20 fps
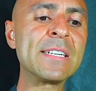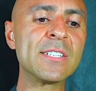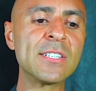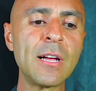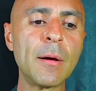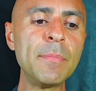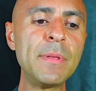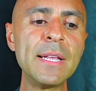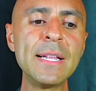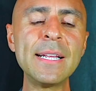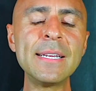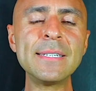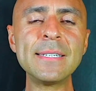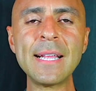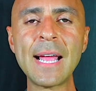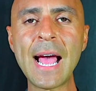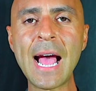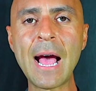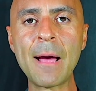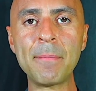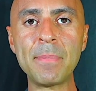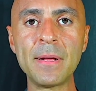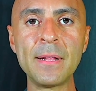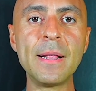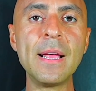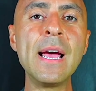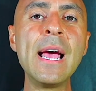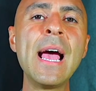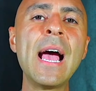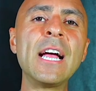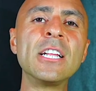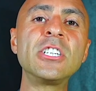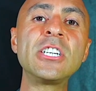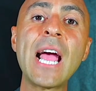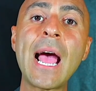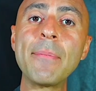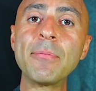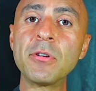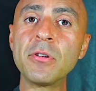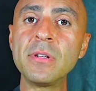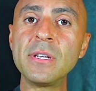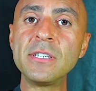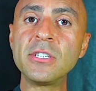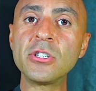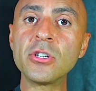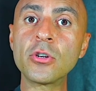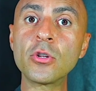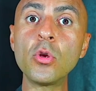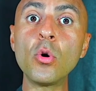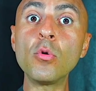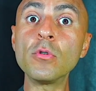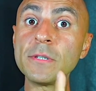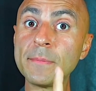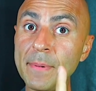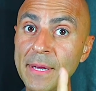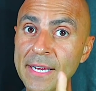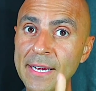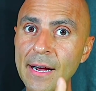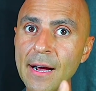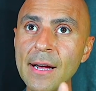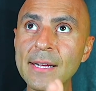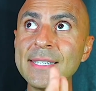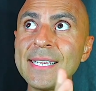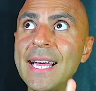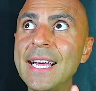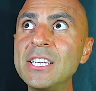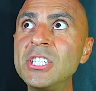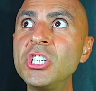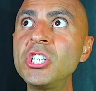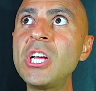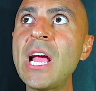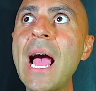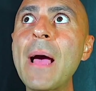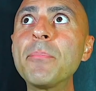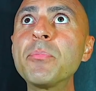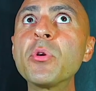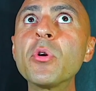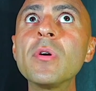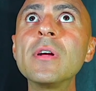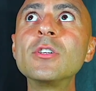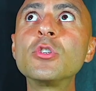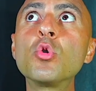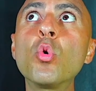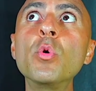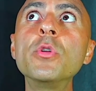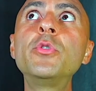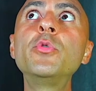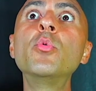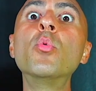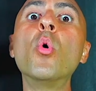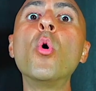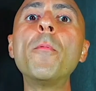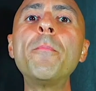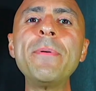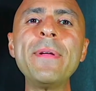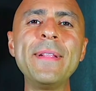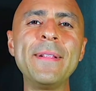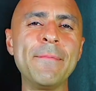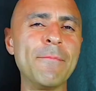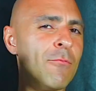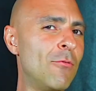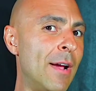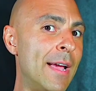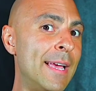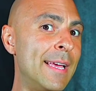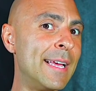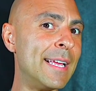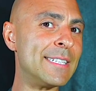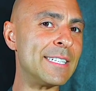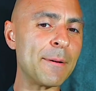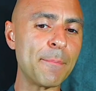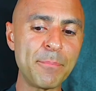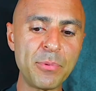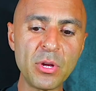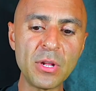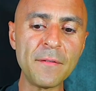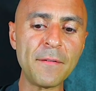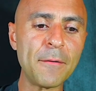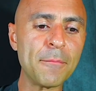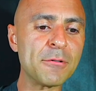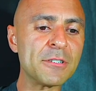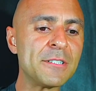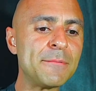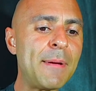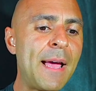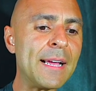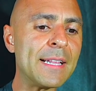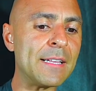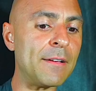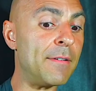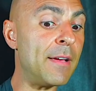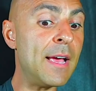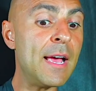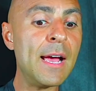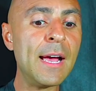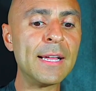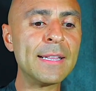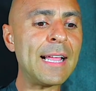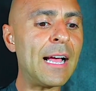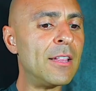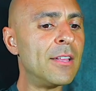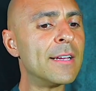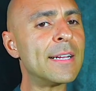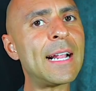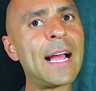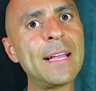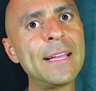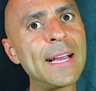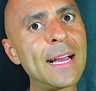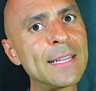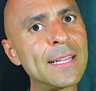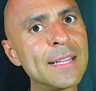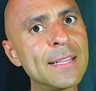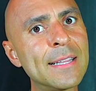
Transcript: something needs to happen, a chapter needs to close because a chapter is going to open, right? It's a beautiful perspective. Now look at that, you got the